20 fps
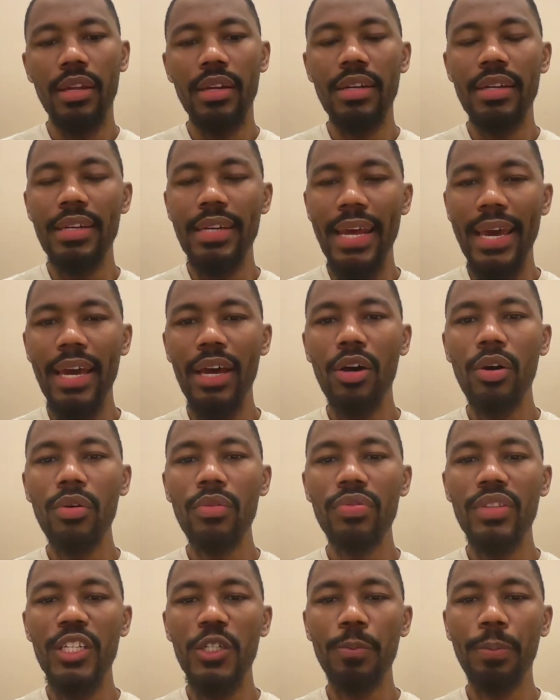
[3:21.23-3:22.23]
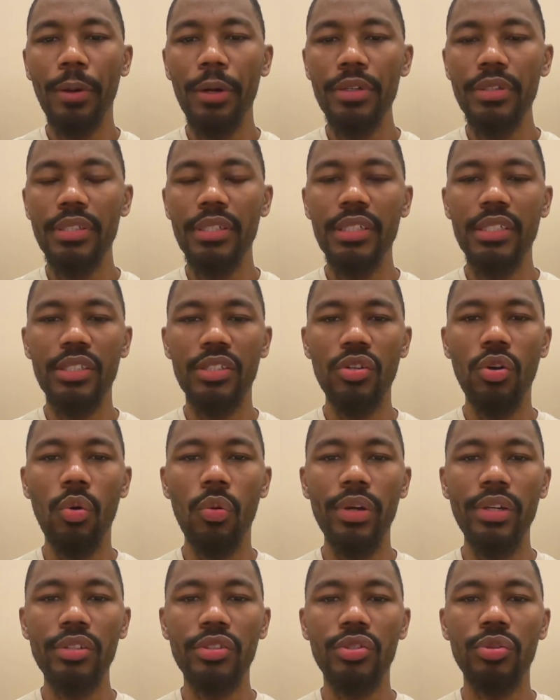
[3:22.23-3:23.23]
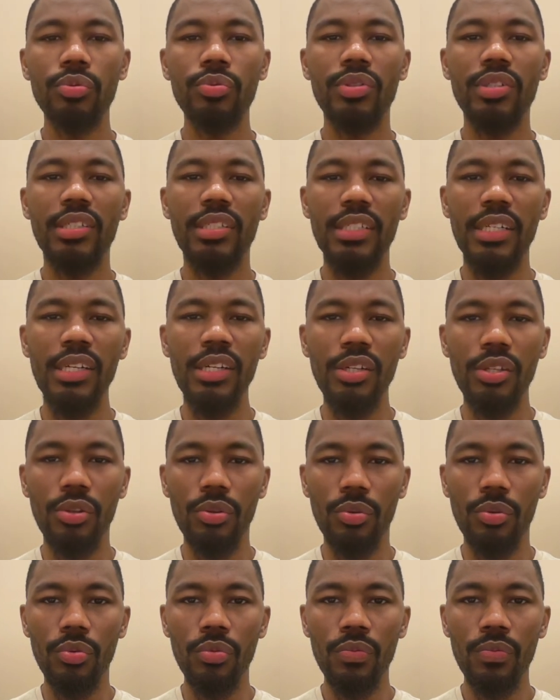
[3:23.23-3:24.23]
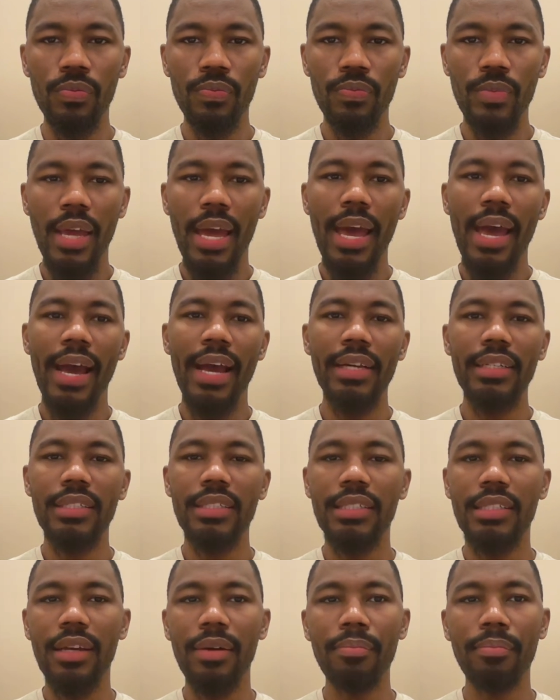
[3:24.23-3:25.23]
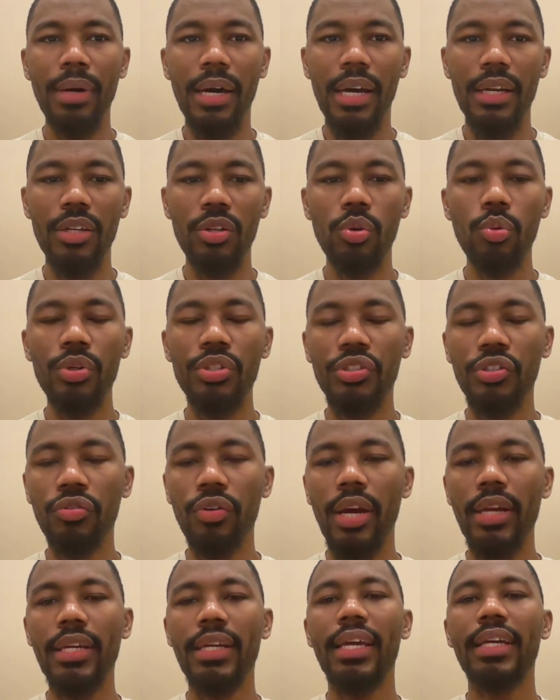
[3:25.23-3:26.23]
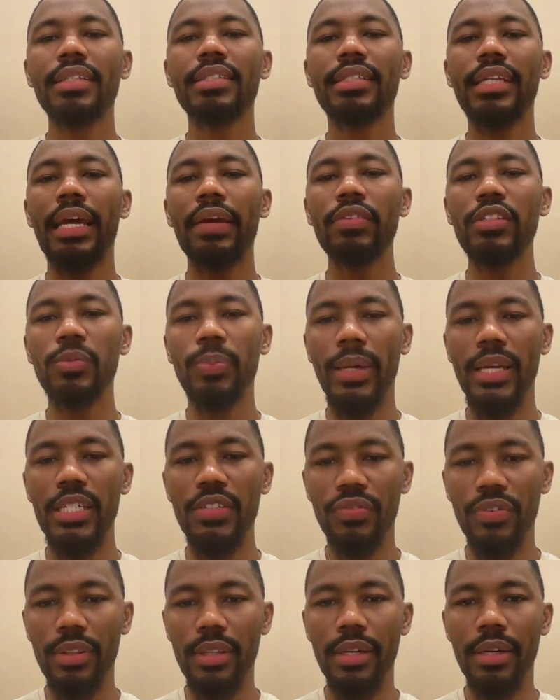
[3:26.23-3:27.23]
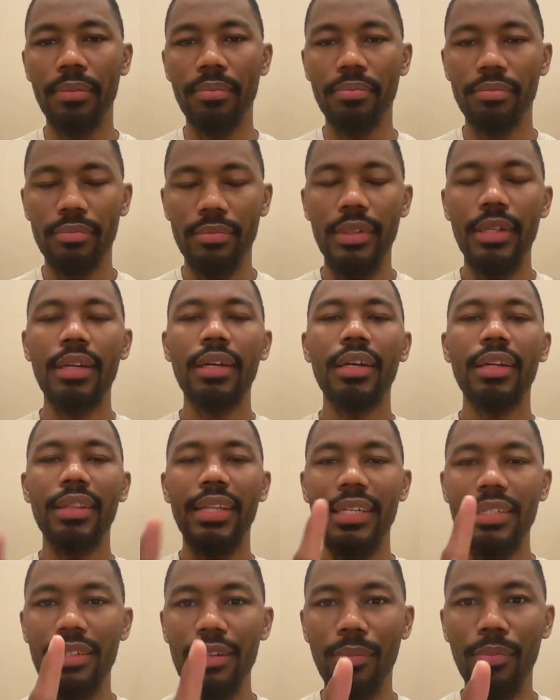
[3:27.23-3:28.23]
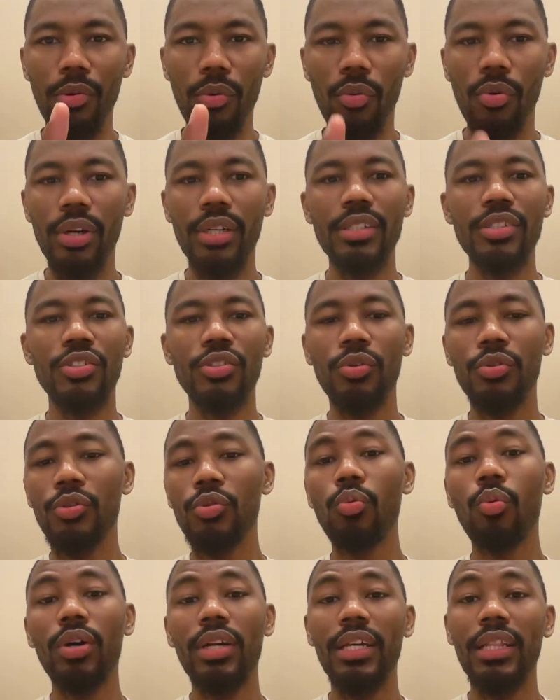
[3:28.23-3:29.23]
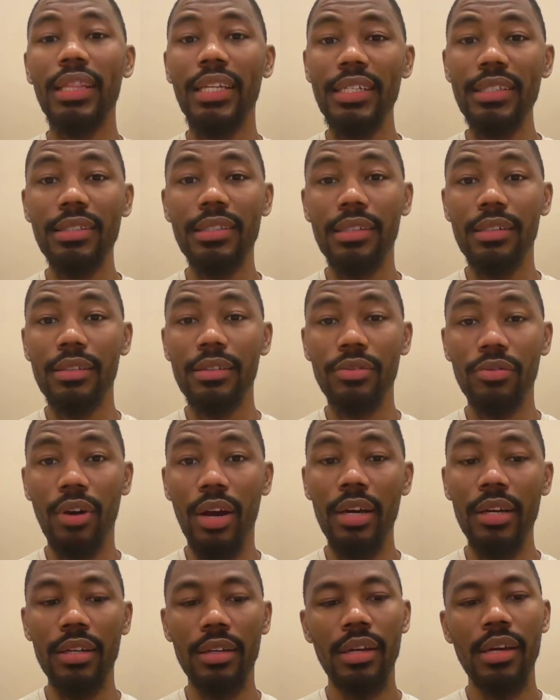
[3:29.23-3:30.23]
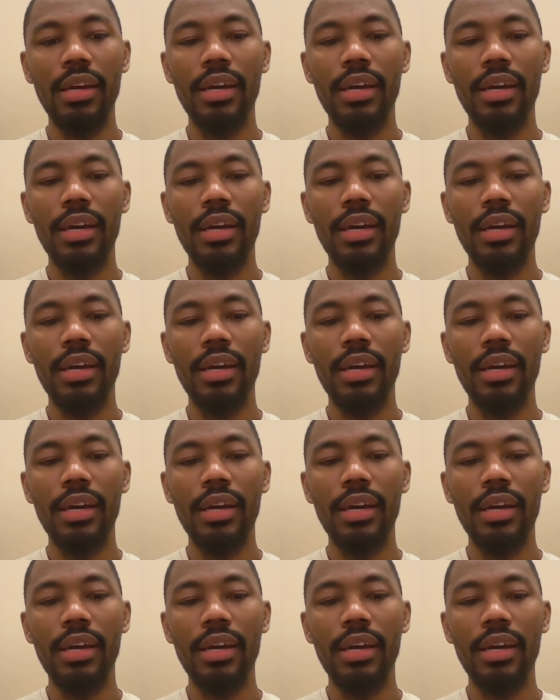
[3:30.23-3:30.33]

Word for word: Now this person is going to see you as somebody who is creating a safe space for them. That's number one. So you want to listen, right?